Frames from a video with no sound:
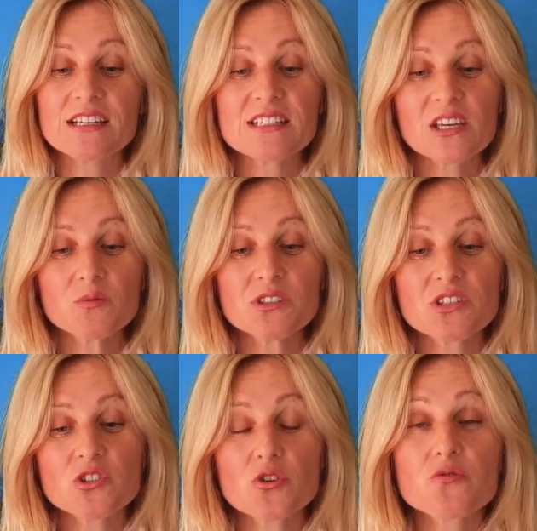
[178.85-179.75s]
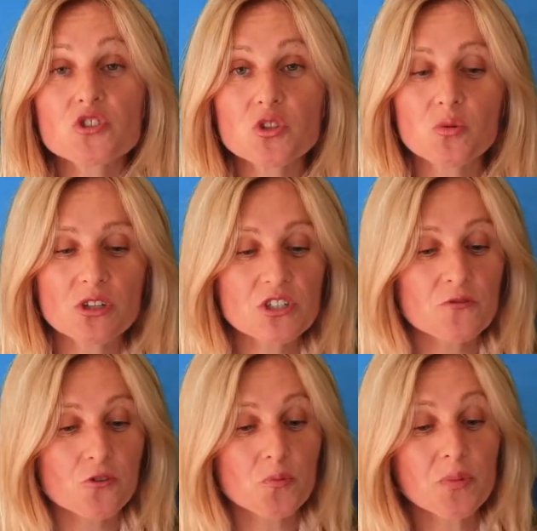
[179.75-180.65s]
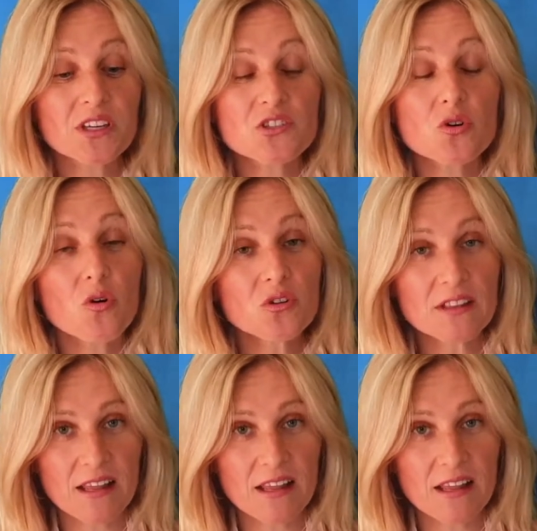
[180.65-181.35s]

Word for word: sequences of stories from his own